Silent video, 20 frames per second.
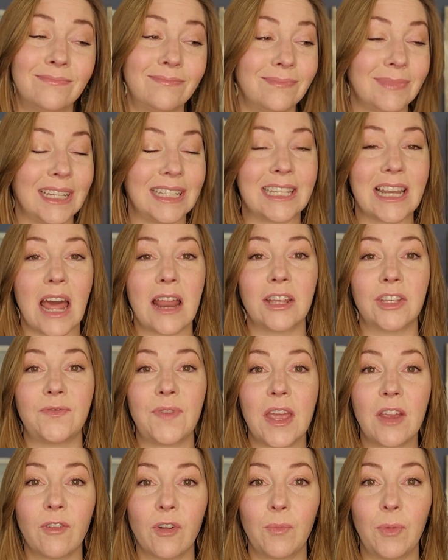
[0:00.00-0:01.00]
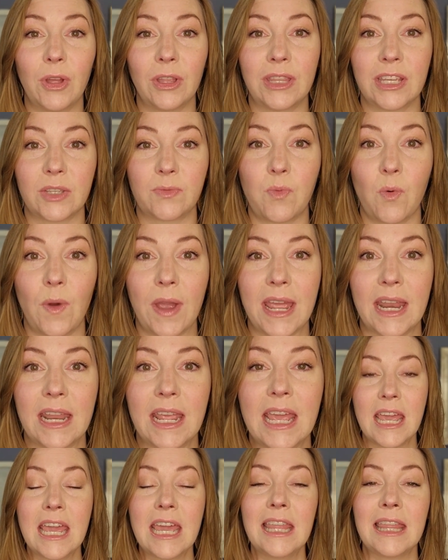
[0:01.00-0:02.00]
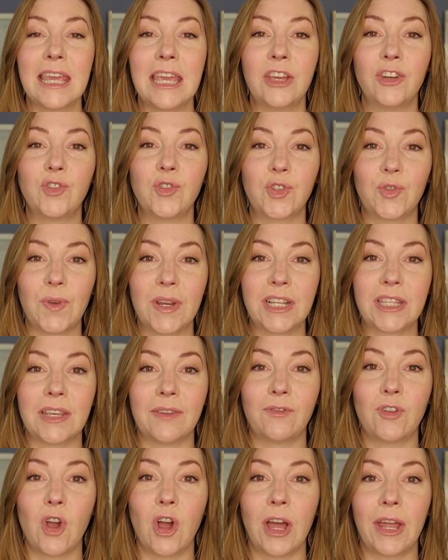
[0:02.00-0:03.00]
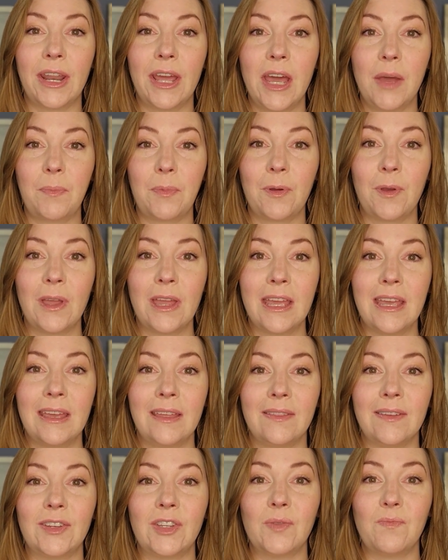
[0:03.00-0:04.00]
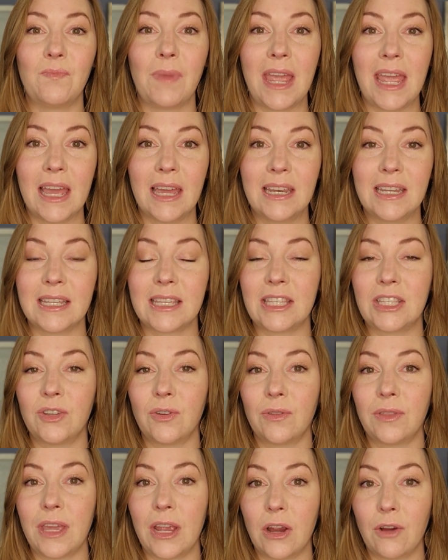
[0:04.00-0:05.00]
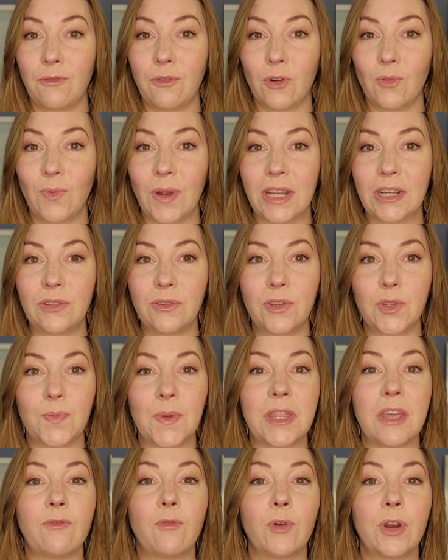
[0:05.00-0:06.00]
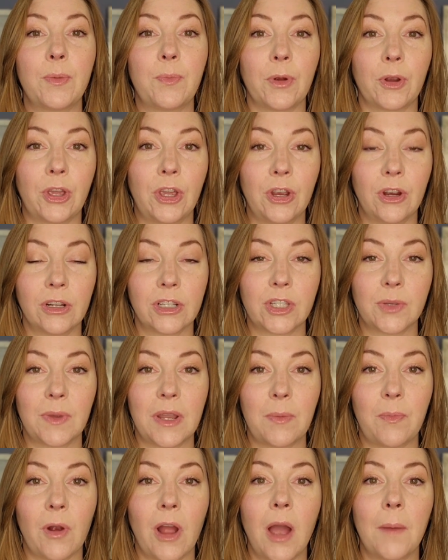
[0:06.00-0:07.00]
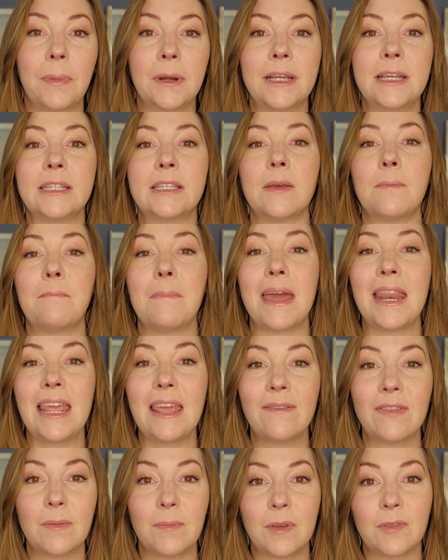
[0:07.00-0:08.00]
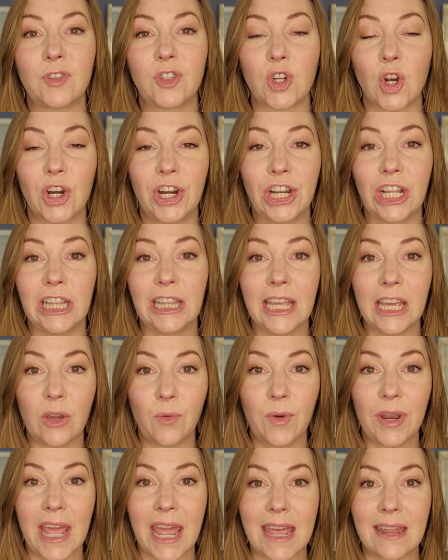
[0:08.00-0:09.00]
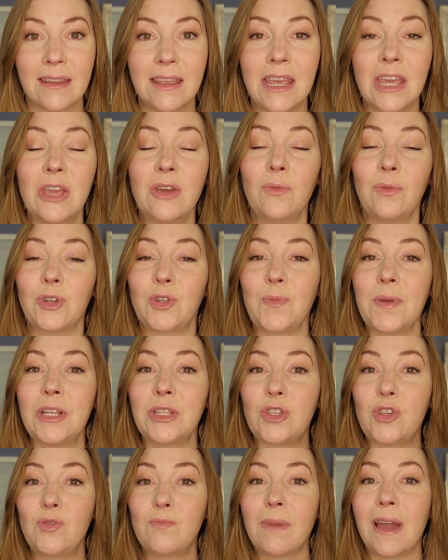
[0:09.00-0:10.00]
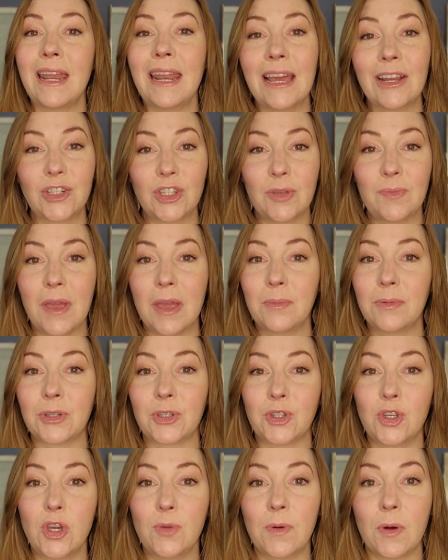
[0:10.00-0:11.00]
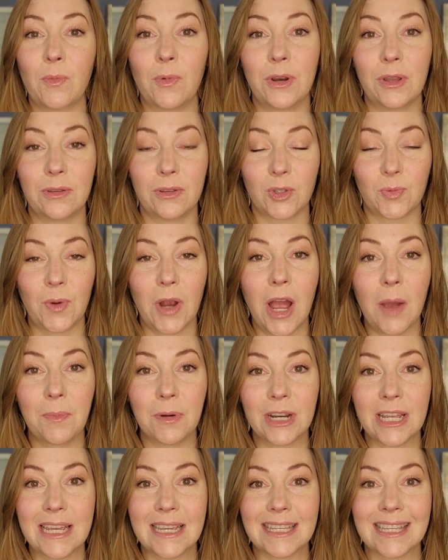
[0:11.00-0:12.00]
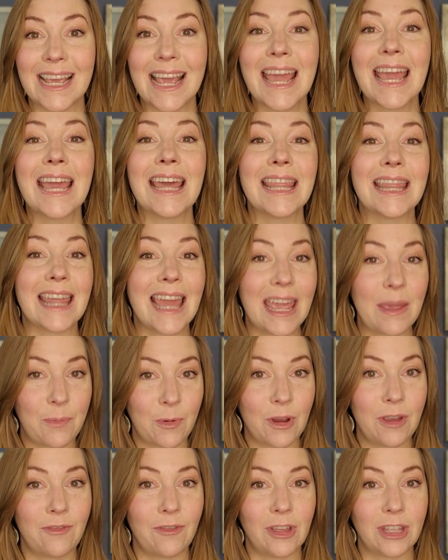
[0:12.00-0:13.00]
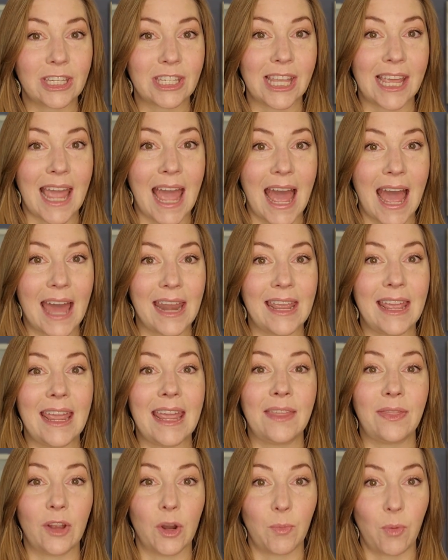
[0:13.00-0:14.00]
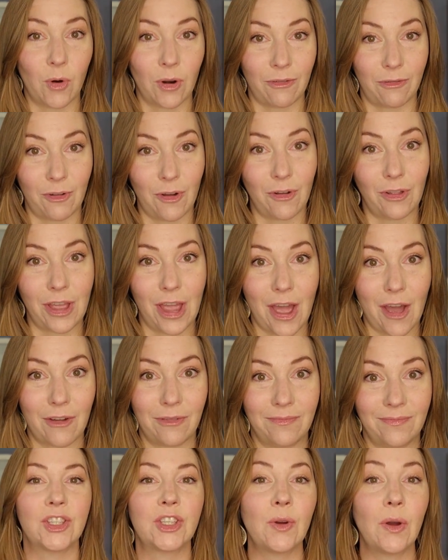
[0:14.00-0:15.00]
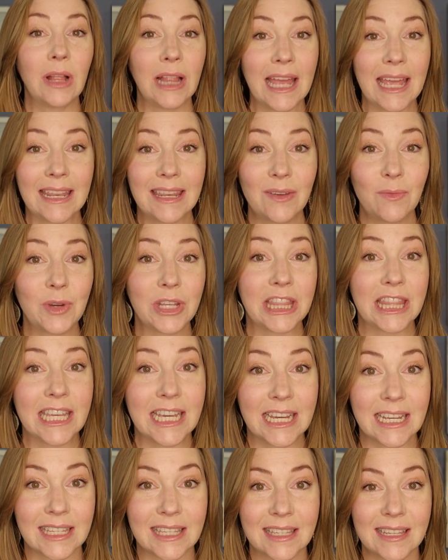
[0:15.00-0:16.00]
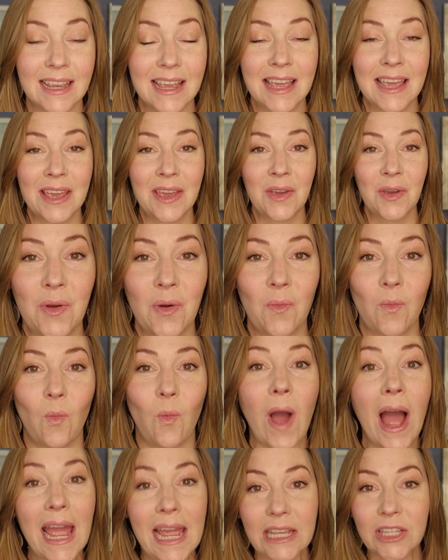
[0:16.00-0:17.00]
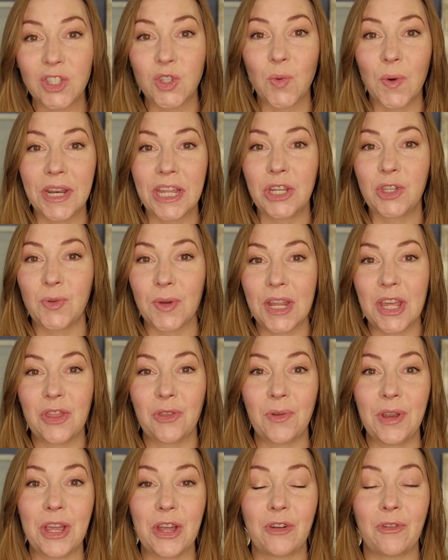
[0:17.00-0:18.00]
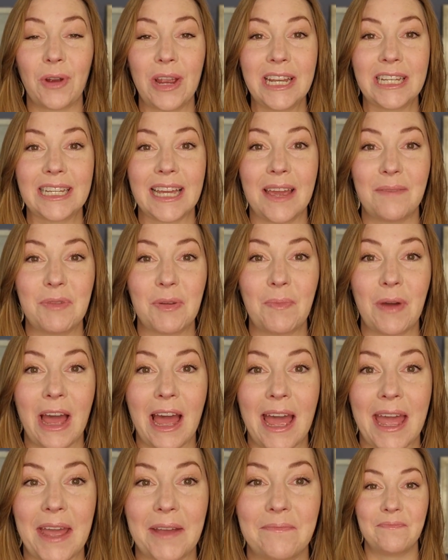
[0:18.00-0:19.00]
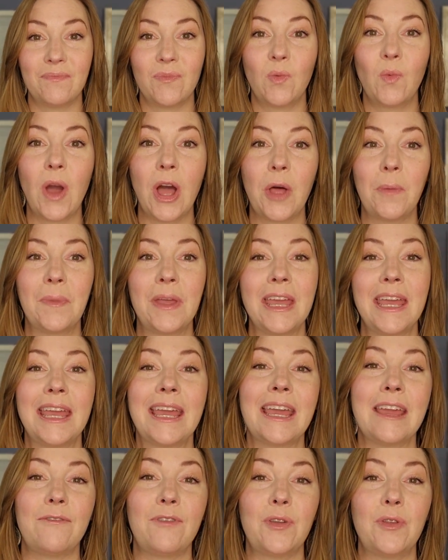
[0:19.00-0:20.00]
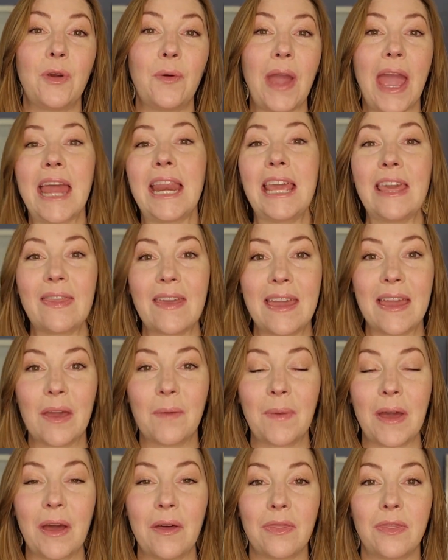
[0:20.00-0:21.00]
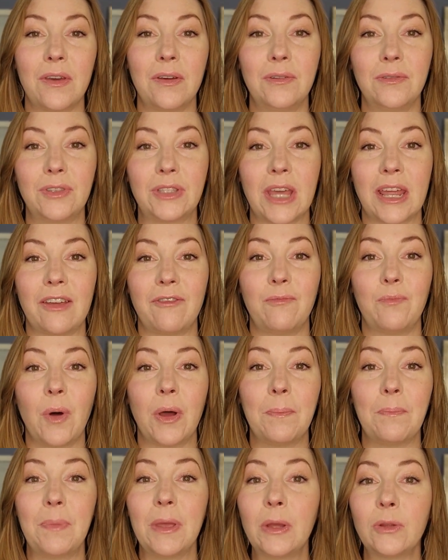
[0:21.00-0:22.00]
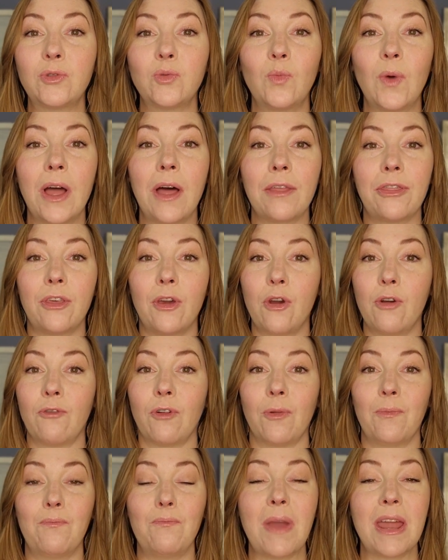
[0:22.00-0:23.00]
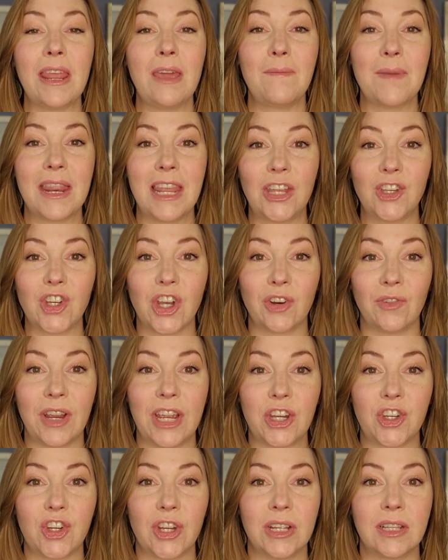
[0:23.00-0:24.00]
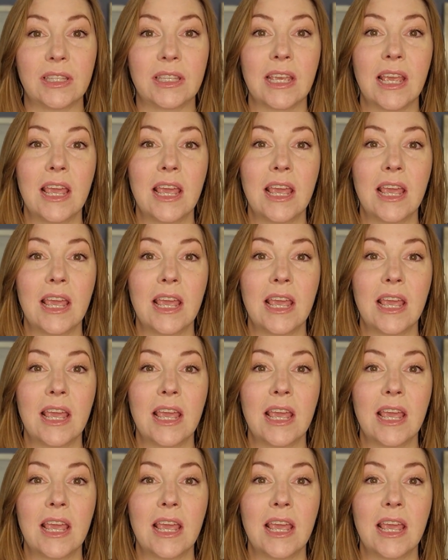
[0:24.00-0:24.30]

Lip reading: it's not as favorable at this point. The interest rates have gone up. The demand is still there for rentals, but they've already procured so many properties. Many of them have started to liquidate, which means you might actually be able to scoop up one of those properties they previously had in their portfolio. So I'll end it with this. Why is 2023 a great time to buy? Well, if you know anything about those that have built wealth over many, many generations,